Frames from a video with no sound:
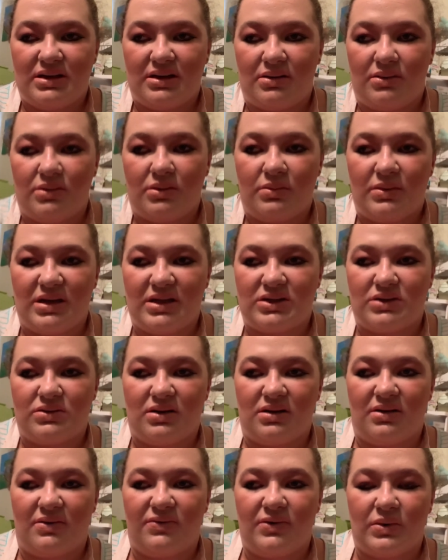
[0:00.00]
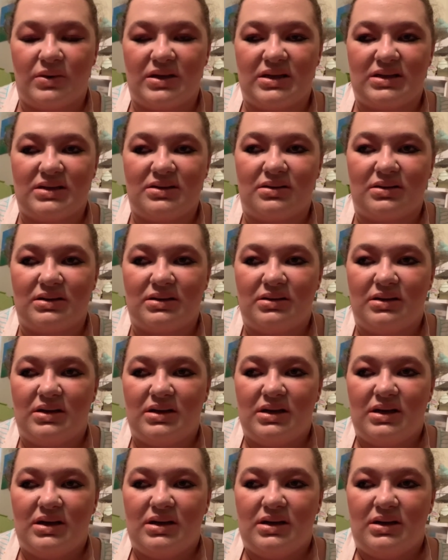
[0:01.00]
I don't know why it's trying to focus on
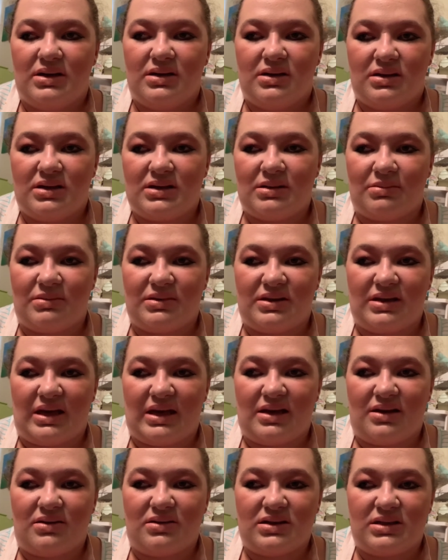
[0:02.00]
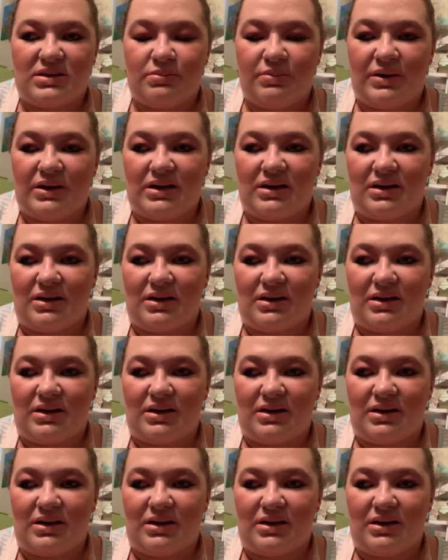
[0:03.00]
something else, but